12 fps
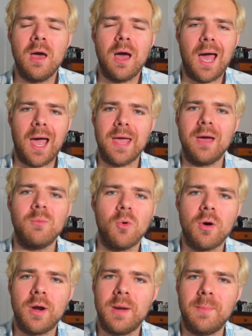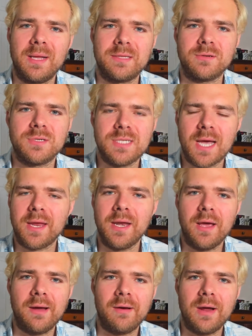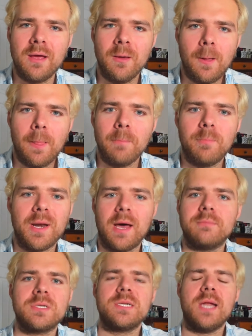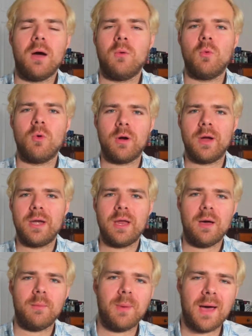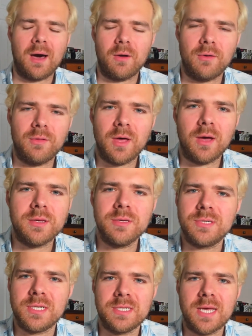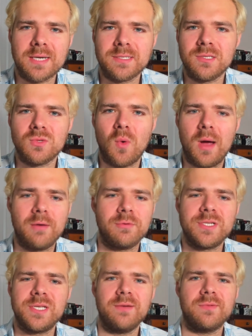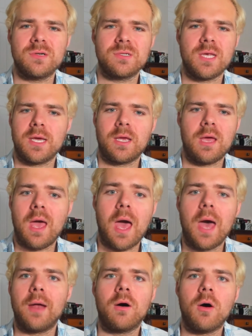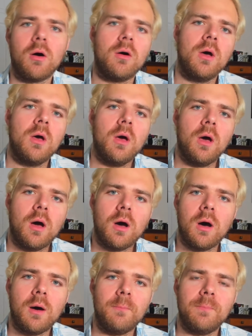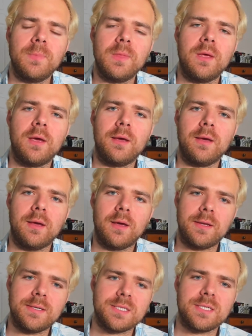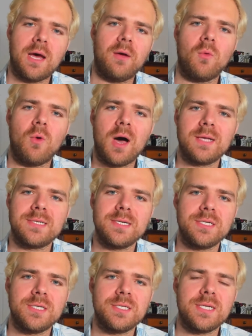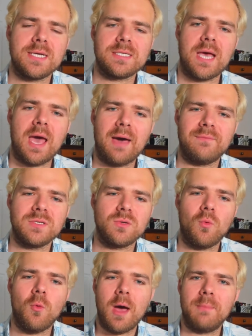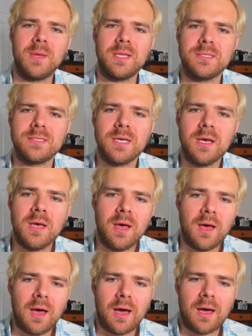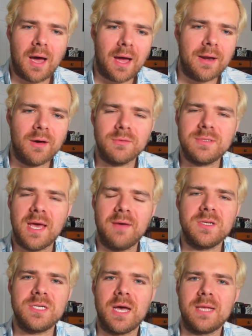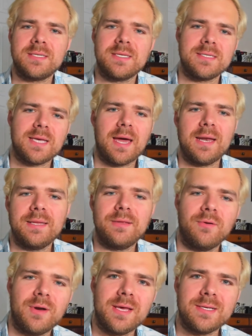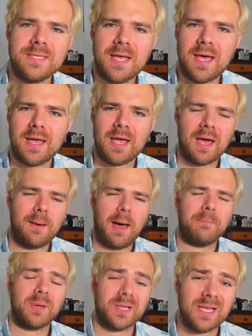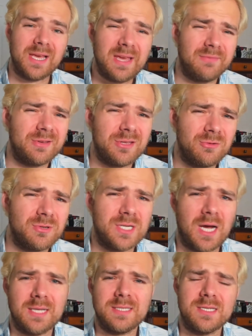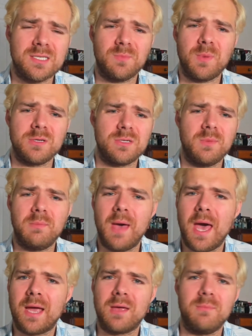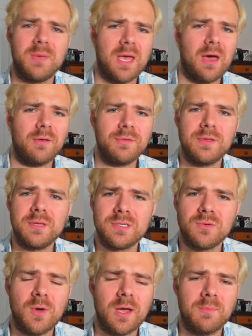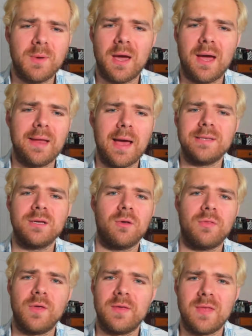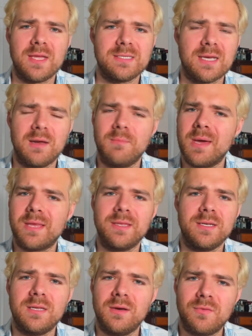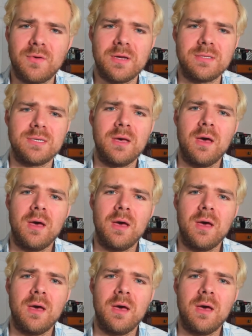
I am worried about their secondary, but I'm just not worried about the Houston Texans wide receivers like at all. Deshaun Watson just doesn't have his weapons. I know David Johnson's kind of doing his thing. I believe Duke Johnson's supposed to be back and be healthy this week, but I don't think that's going to make the difference.